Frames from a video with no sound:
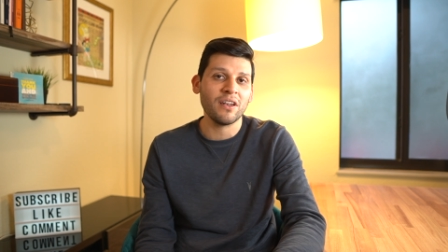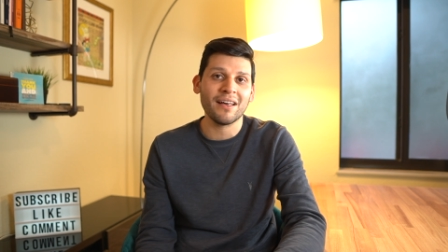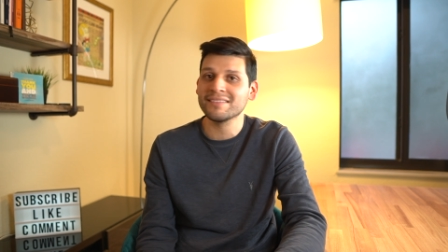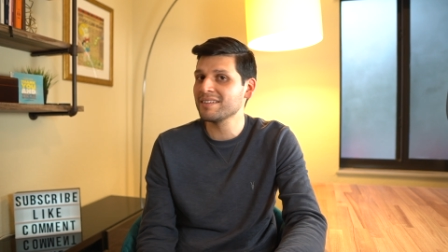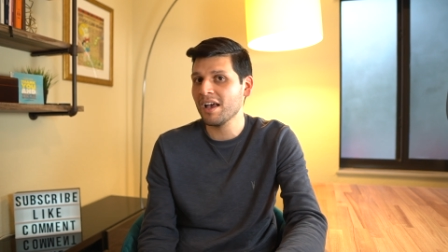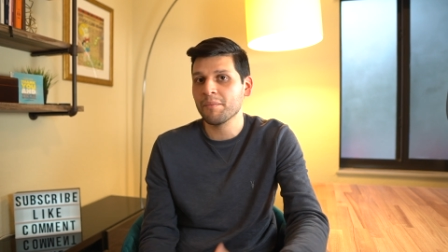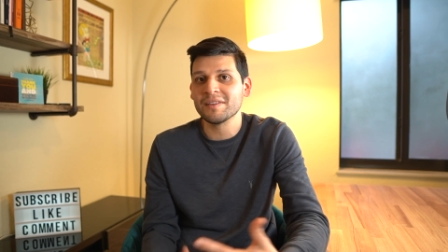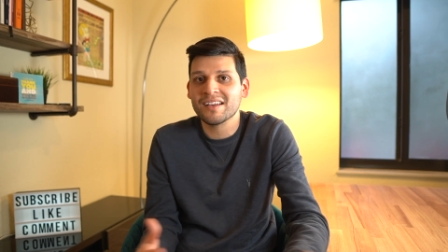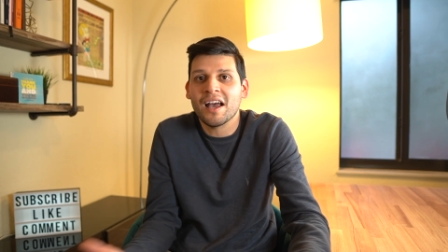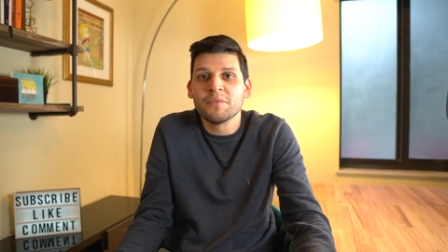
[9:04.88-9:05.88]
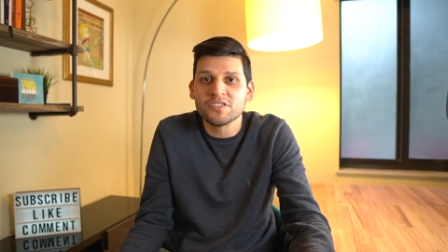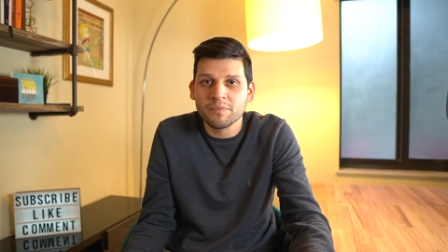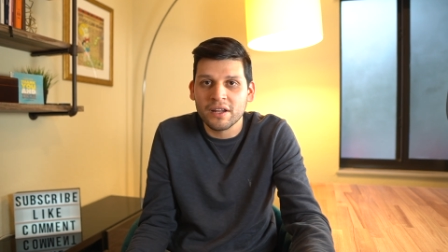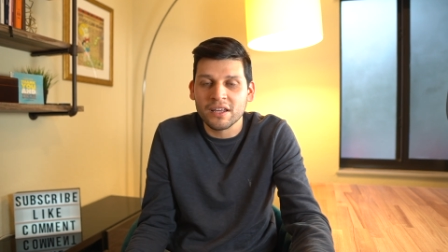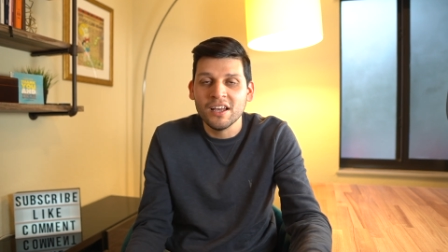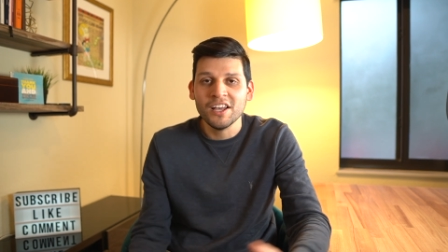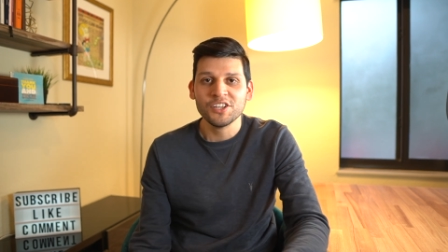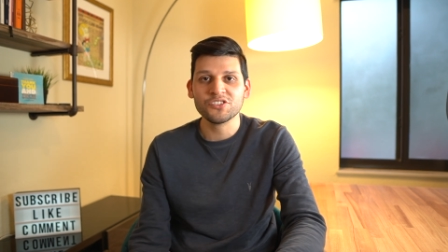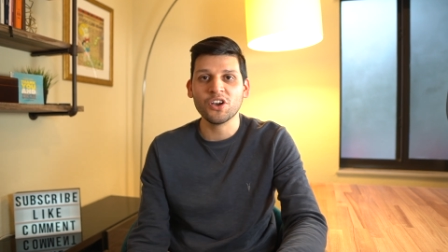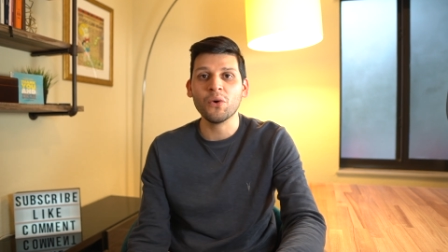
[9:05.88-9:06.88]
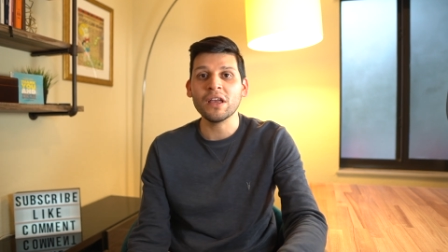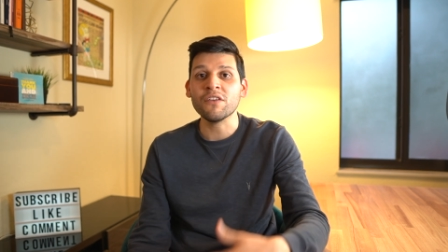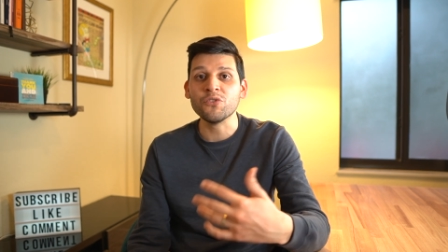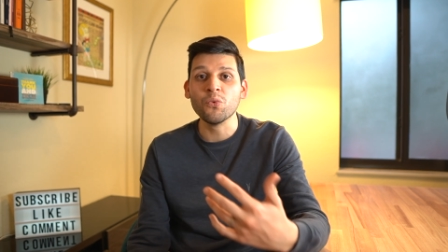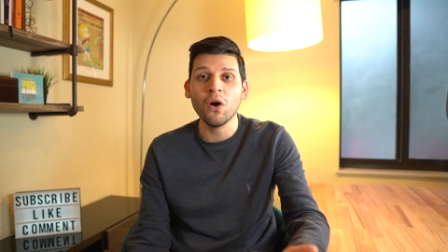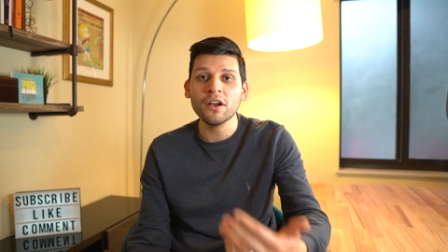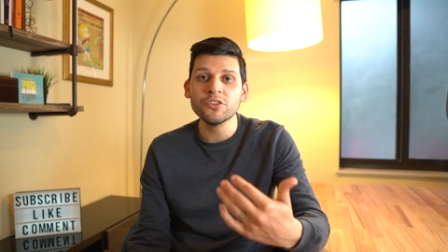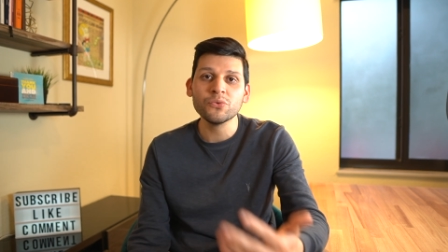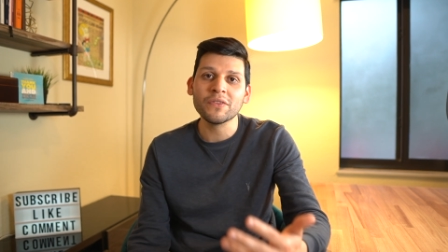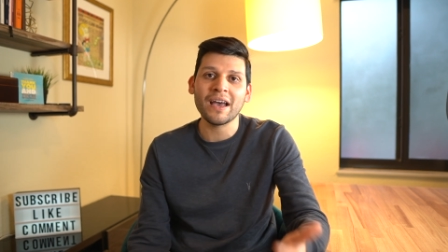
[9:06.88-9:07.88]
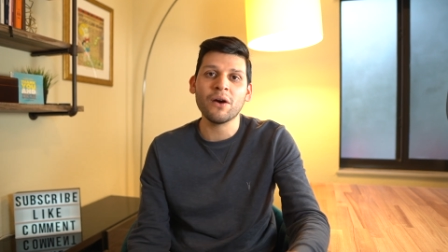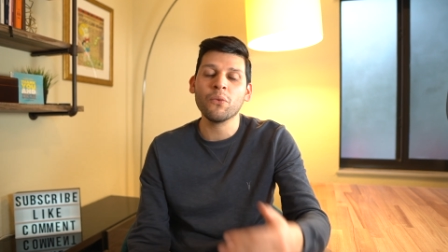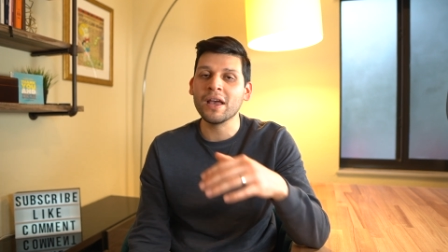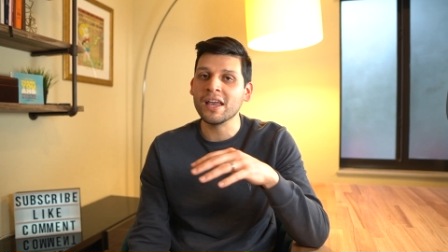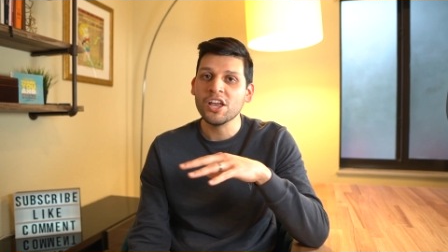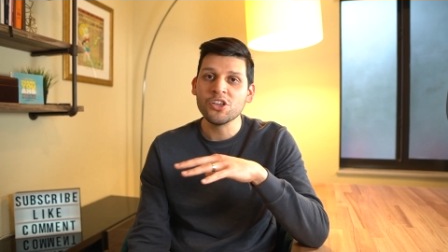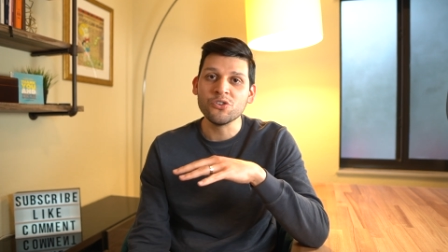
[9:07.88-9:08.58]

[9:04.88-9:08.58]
a lot of time, and time is money. So if you want to do it that way,